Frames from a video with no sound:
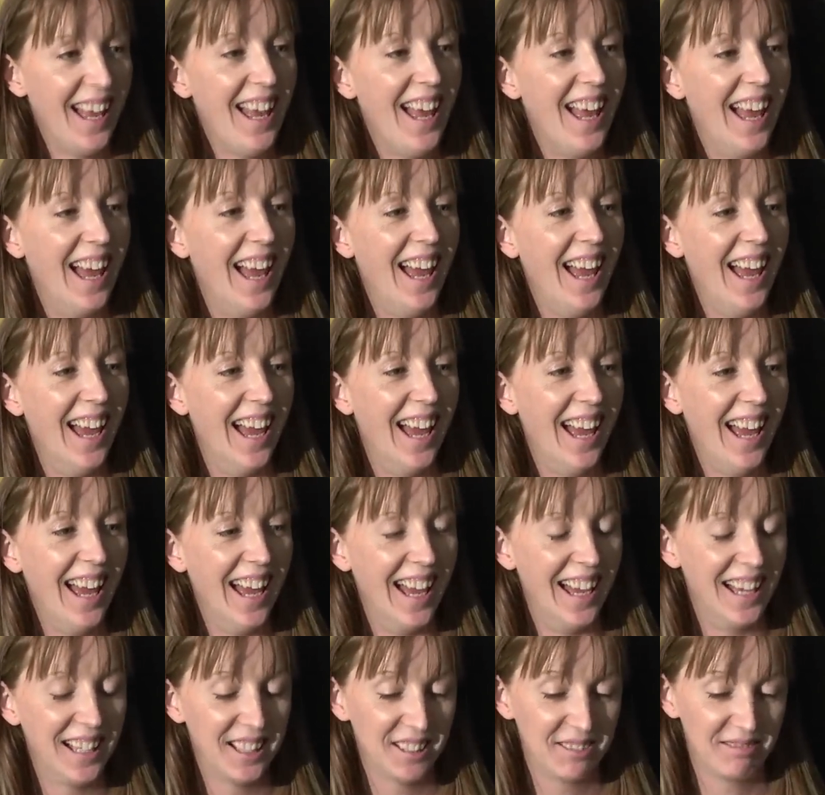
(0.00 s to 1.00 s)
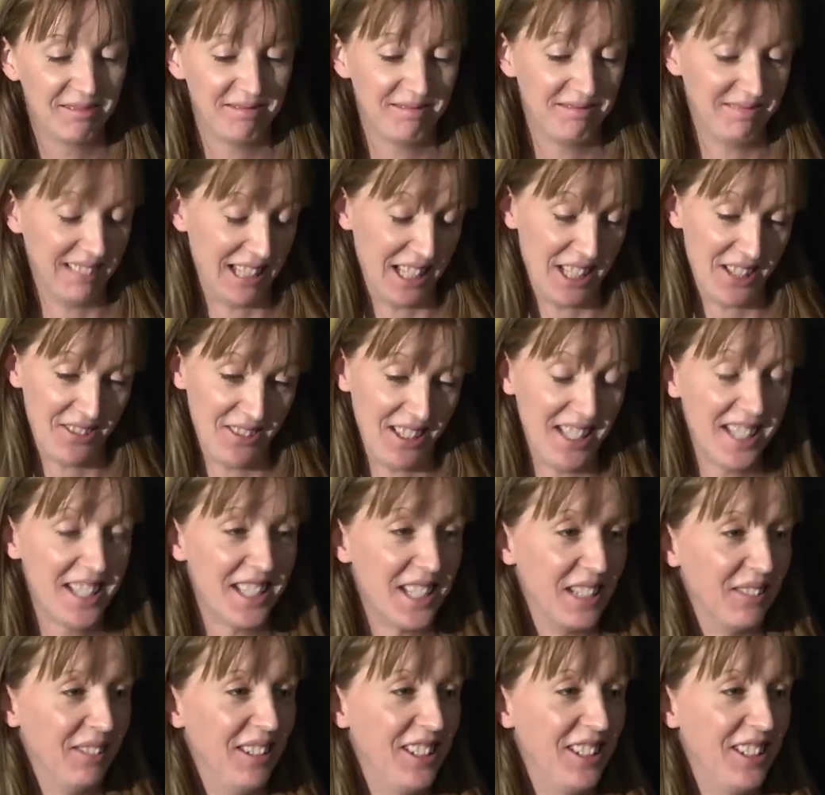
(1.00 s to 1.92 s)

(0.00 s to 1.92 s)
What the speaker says: Let's face it,